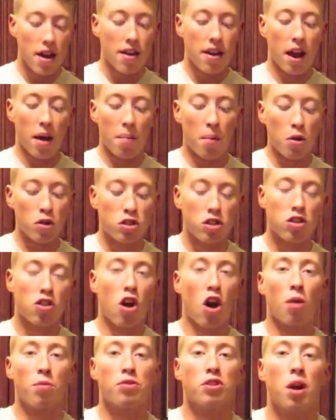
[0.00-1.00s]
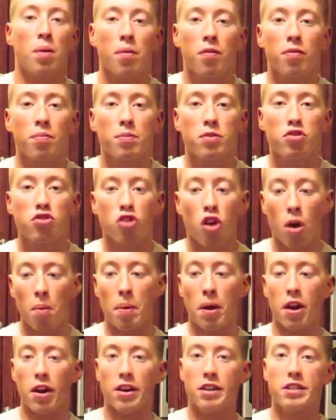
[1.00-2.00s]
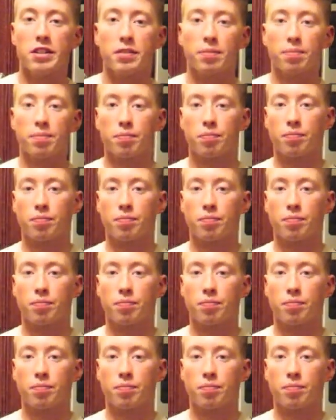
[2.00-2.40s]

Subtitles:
Now, most of the carbs are coming from the strawberries.